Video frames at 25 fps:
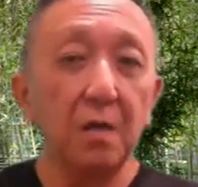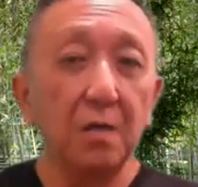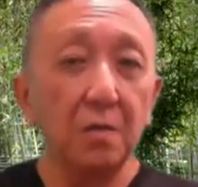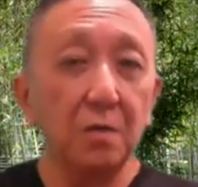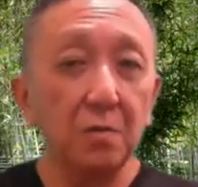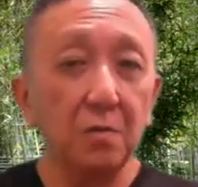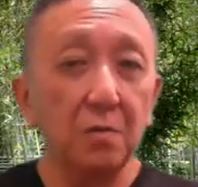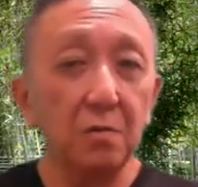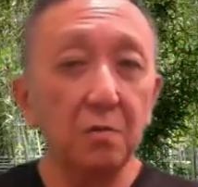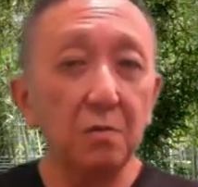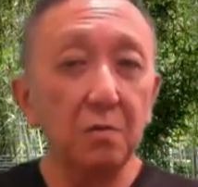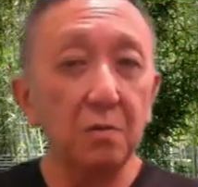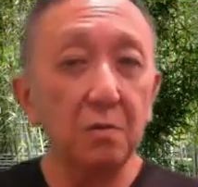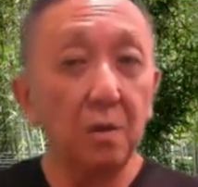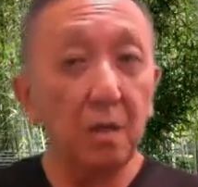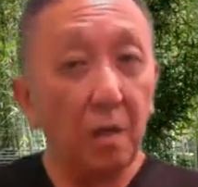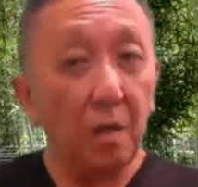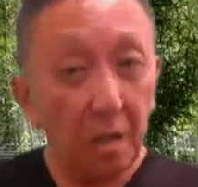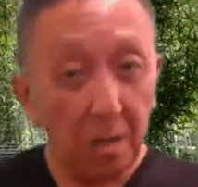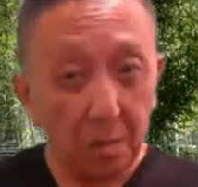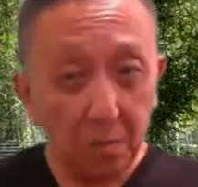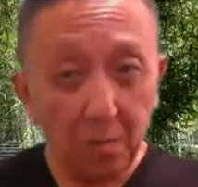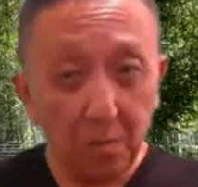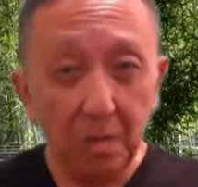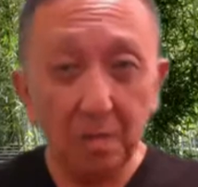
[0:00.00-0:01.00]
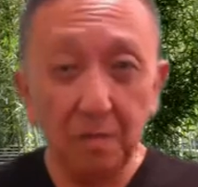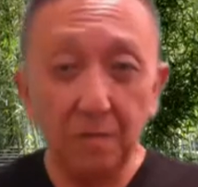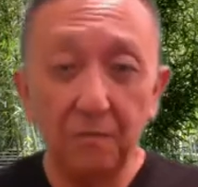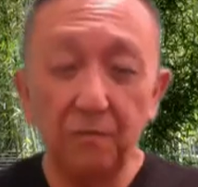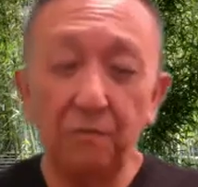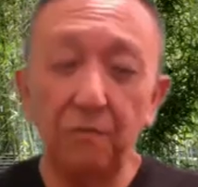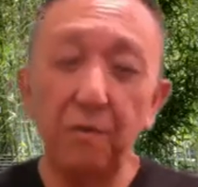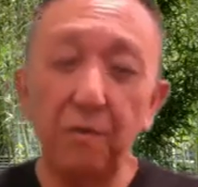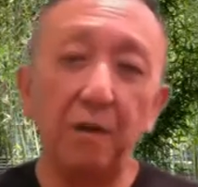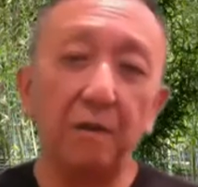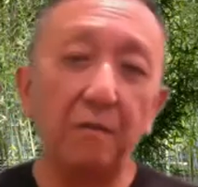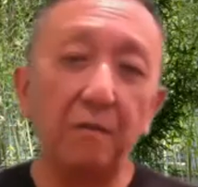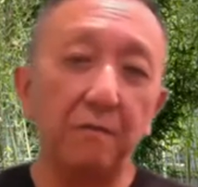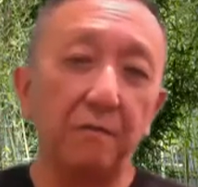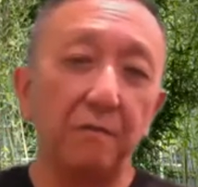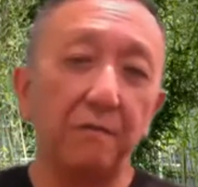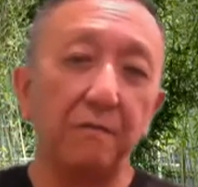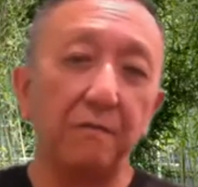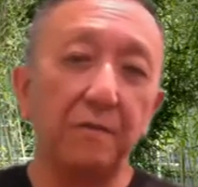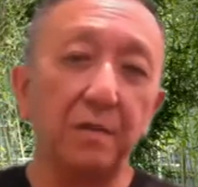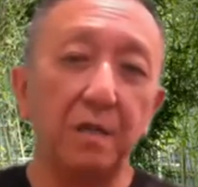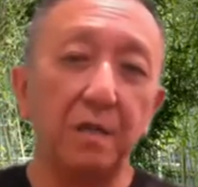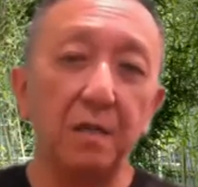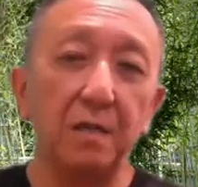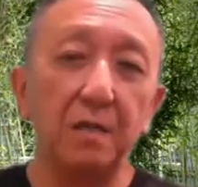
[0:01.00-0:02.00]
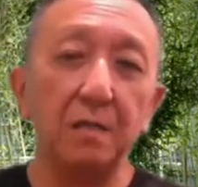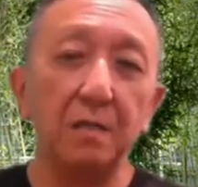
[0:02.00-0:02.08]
So as well as health, yeah.